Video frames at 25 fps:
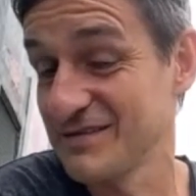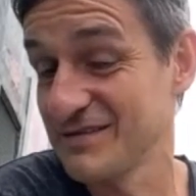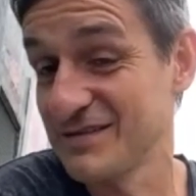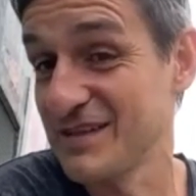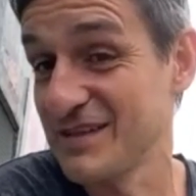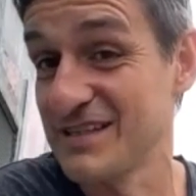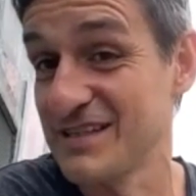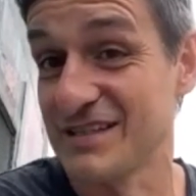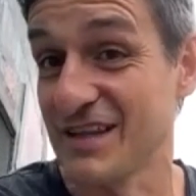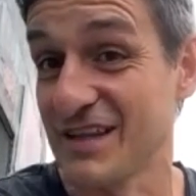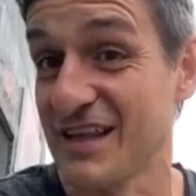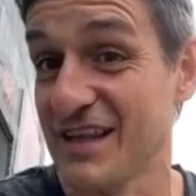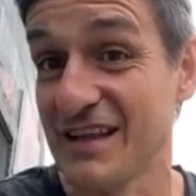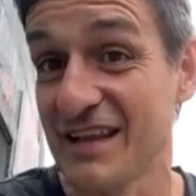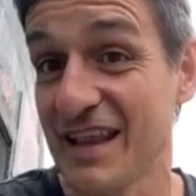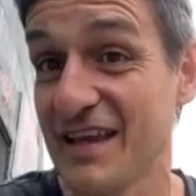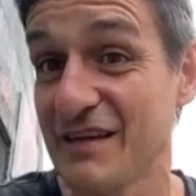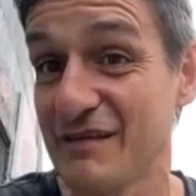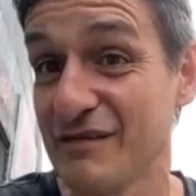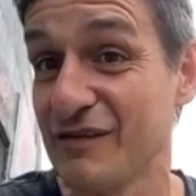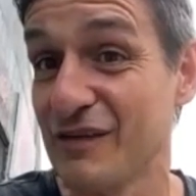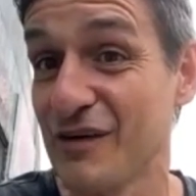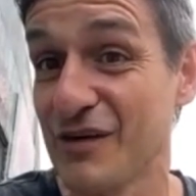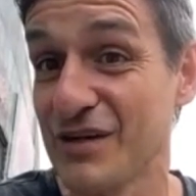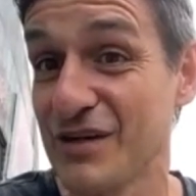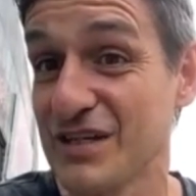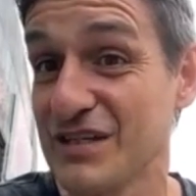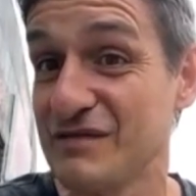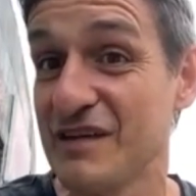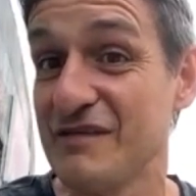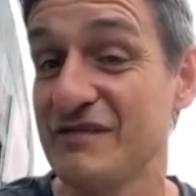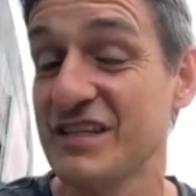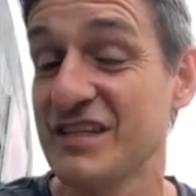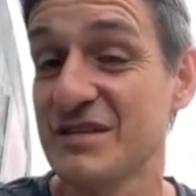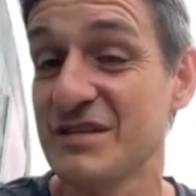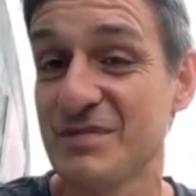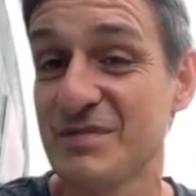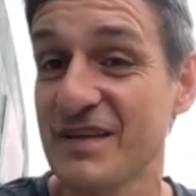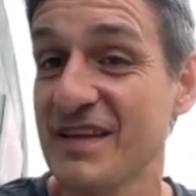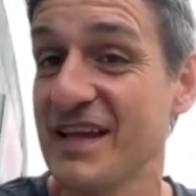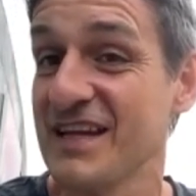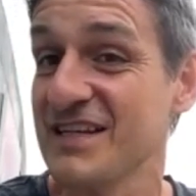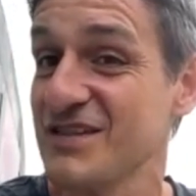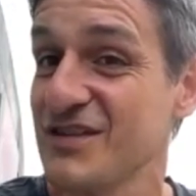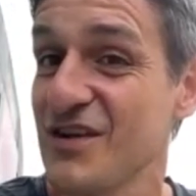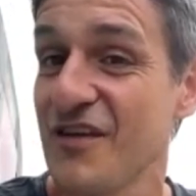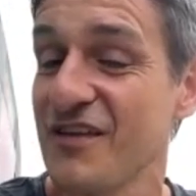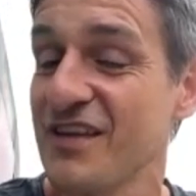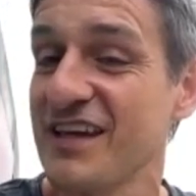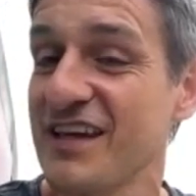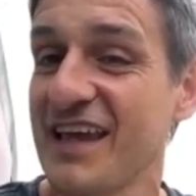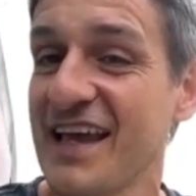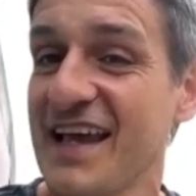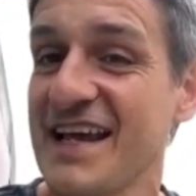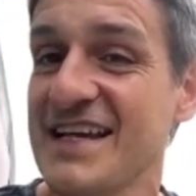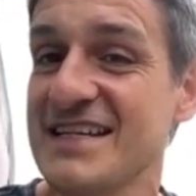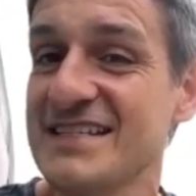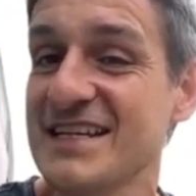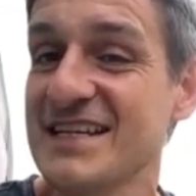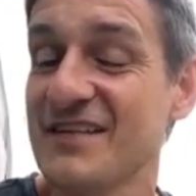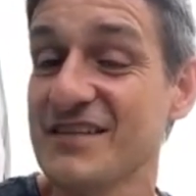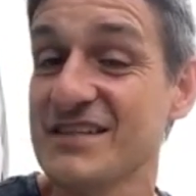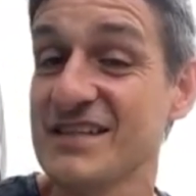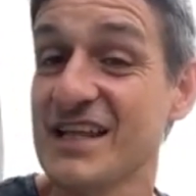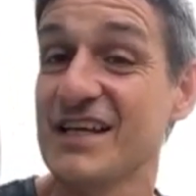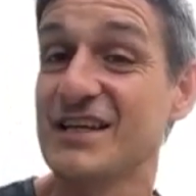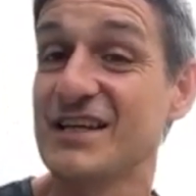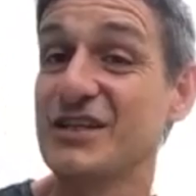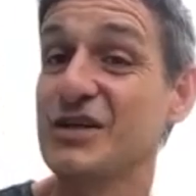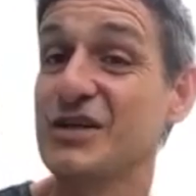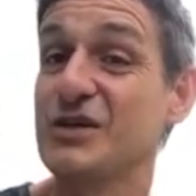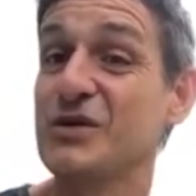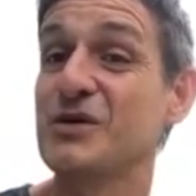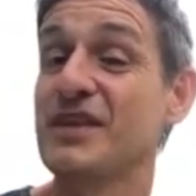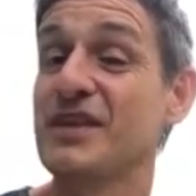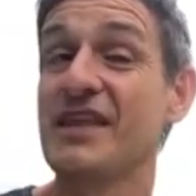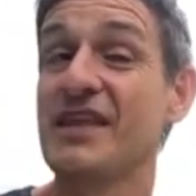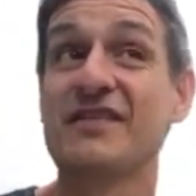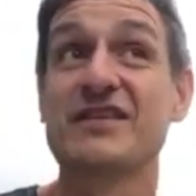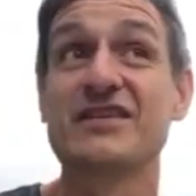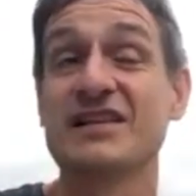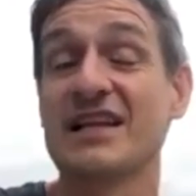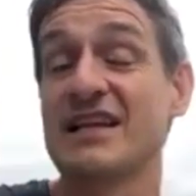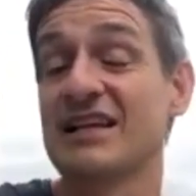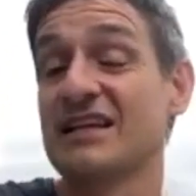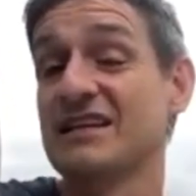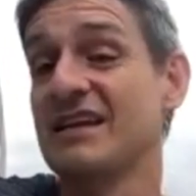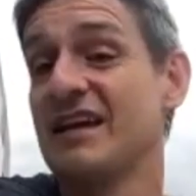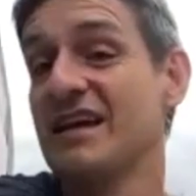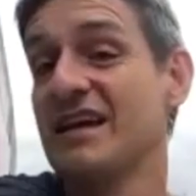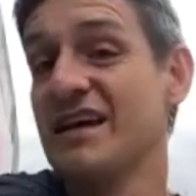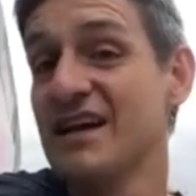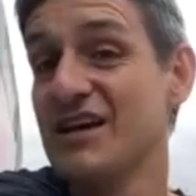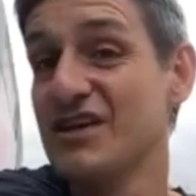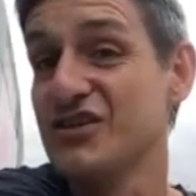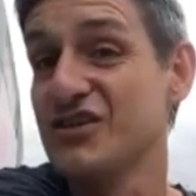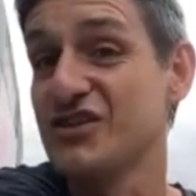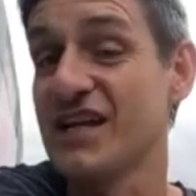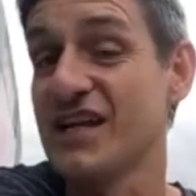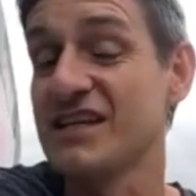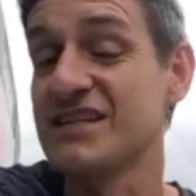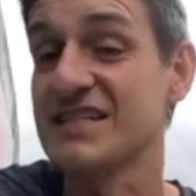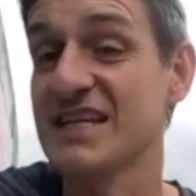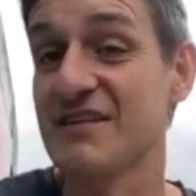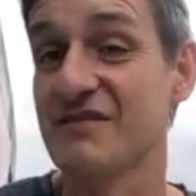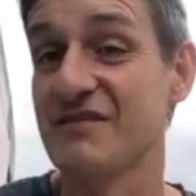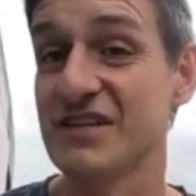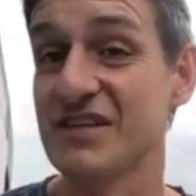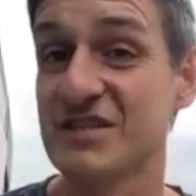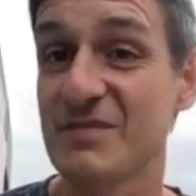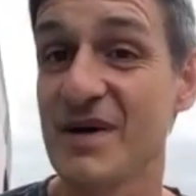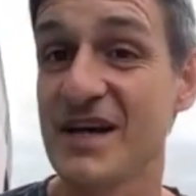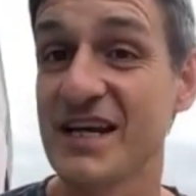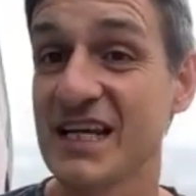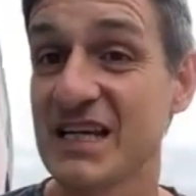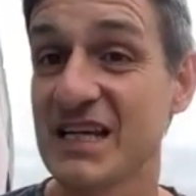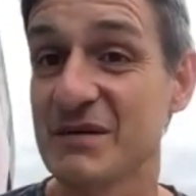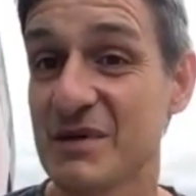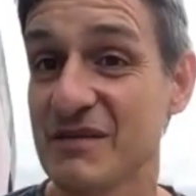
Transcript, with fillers: into their late 40s, 50s. But that's not the case now. There's like you, and then there's like Shed Sevens making a